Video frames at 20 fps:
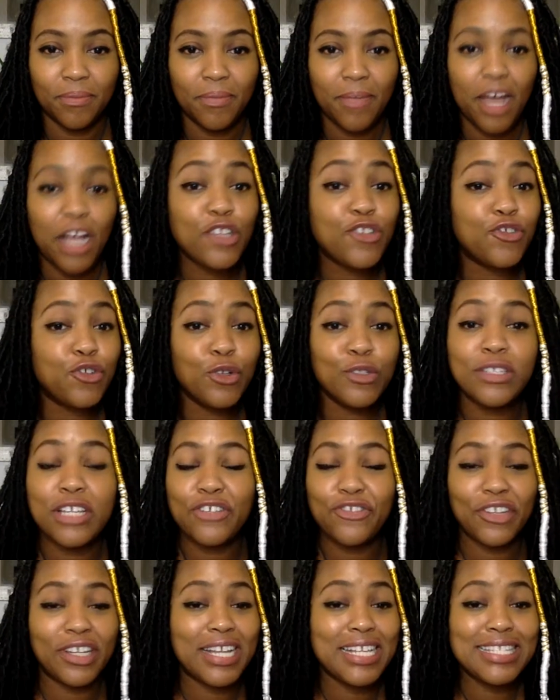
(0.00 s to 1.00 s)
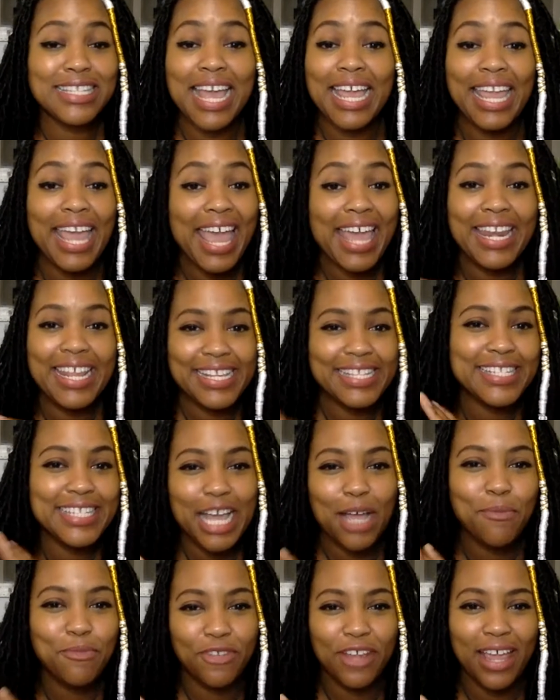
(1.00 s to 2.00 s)
A true teacher can take any
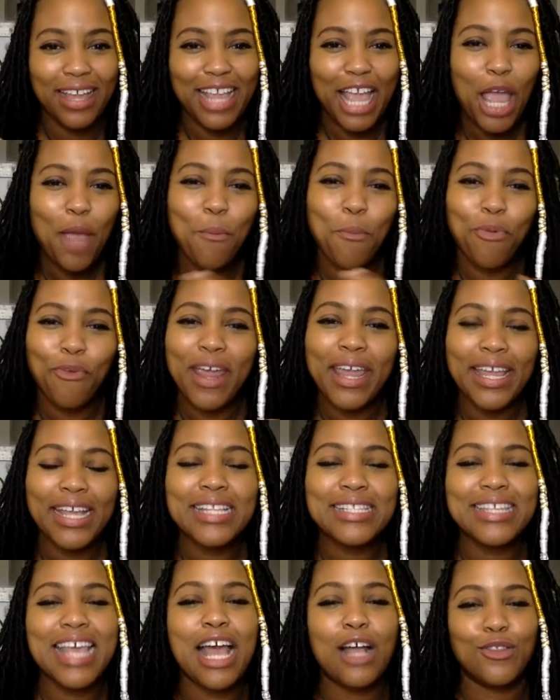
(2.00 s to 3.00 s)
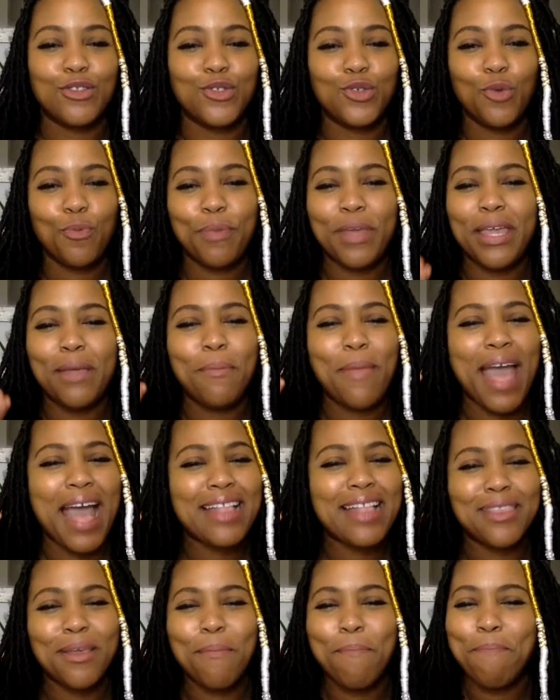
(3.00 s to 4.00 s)
subject and break it down to be
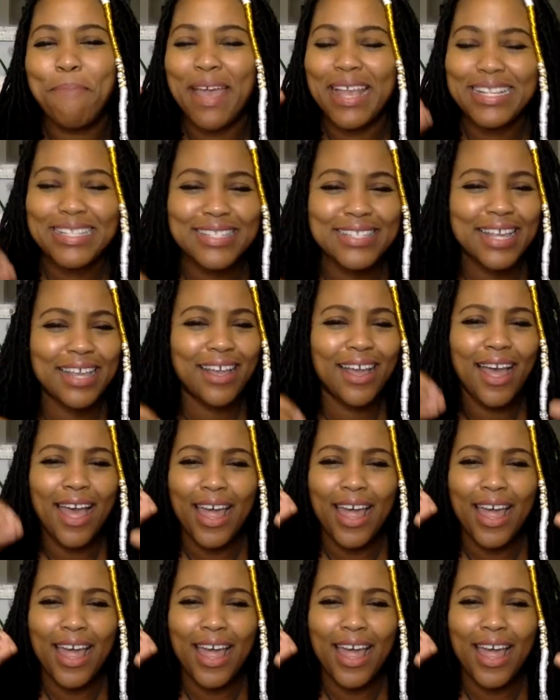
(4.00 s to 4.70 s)
at the basic